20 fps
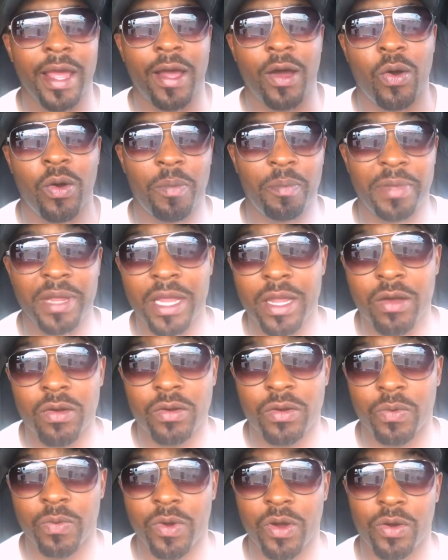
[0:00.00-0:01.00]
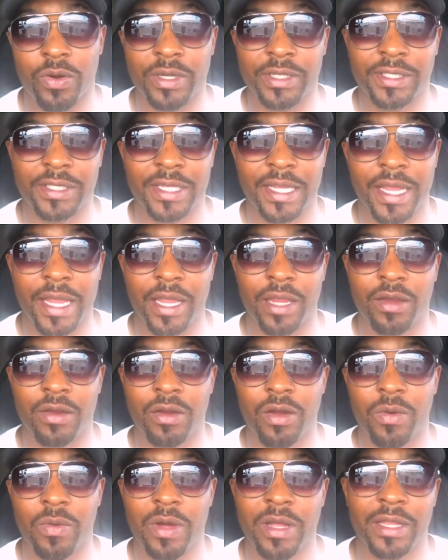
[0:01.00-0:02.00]
on being on the road, and saying, you
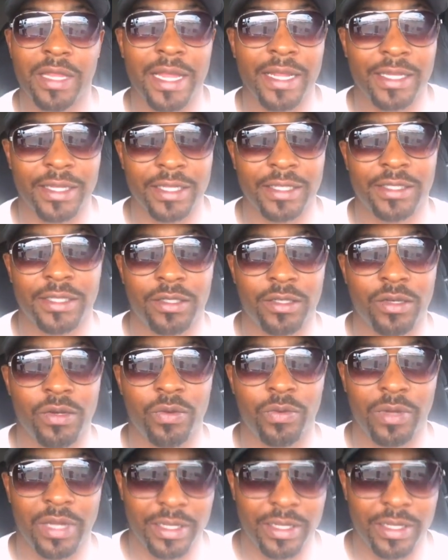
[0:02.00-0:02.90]
know what, like, this is new.